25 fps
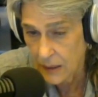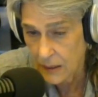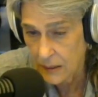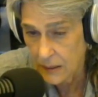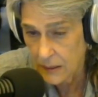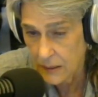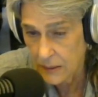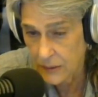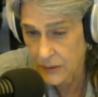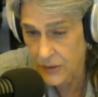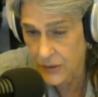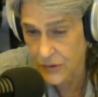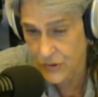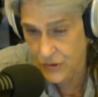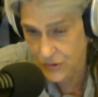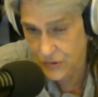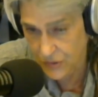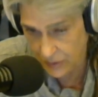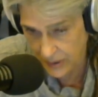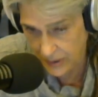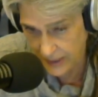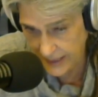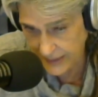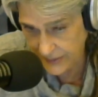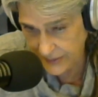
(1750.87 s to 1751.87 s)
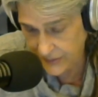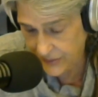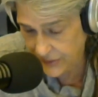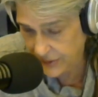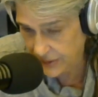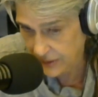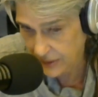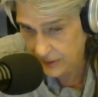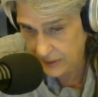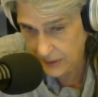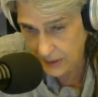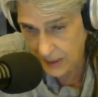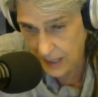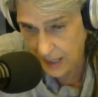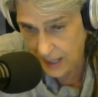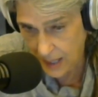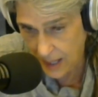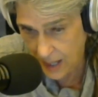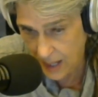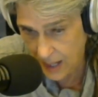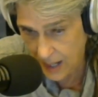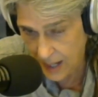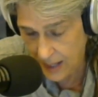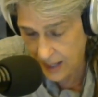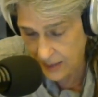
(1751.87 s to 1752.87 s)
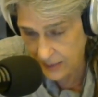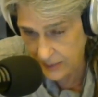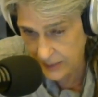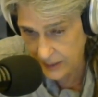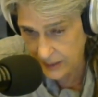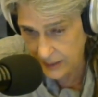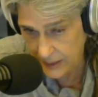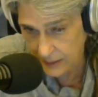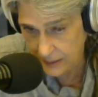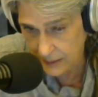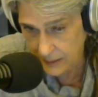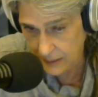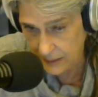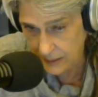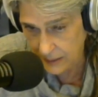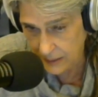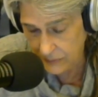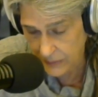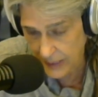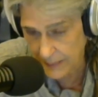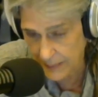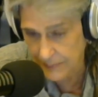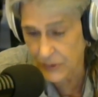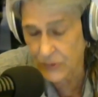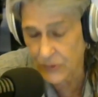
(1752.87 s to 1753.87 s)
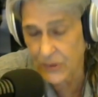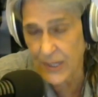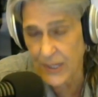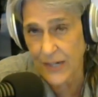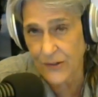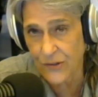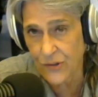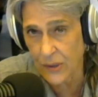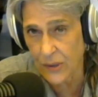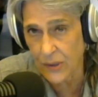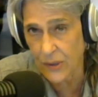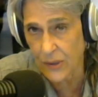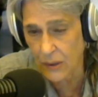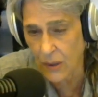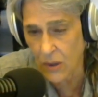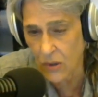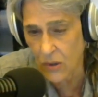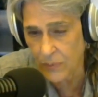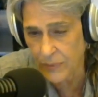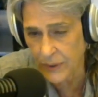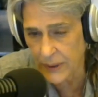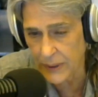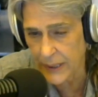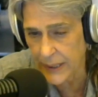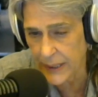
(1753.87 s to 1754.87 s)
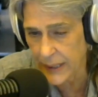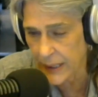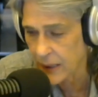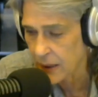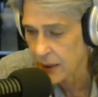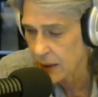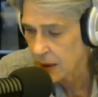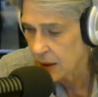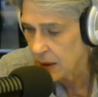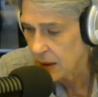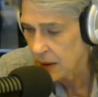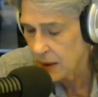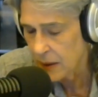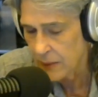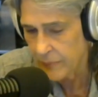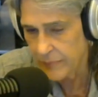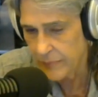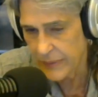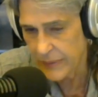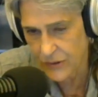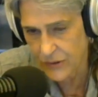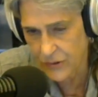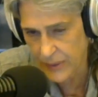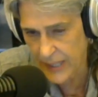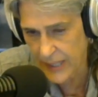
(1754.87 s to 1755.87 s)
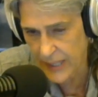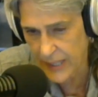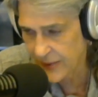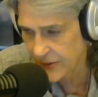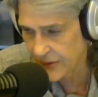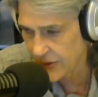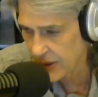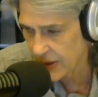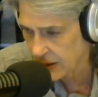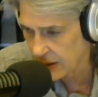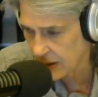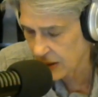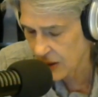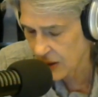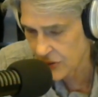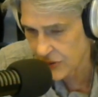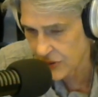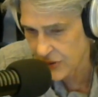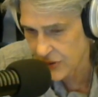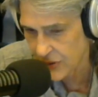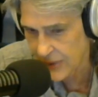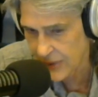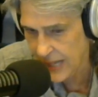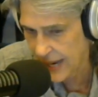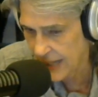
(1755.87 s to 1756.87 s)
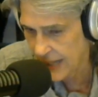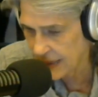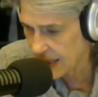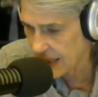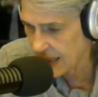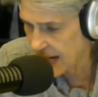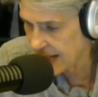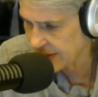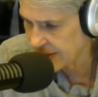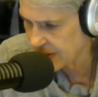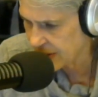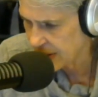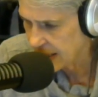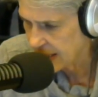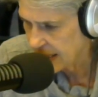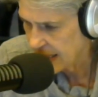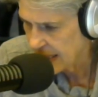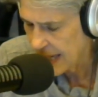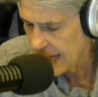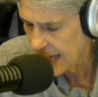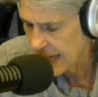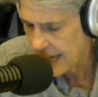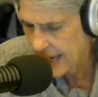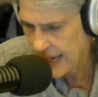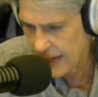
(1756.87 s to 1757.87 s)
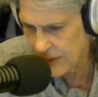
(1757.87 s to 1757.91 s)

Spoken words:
destroys our reputation globally, betrays our closest allies. And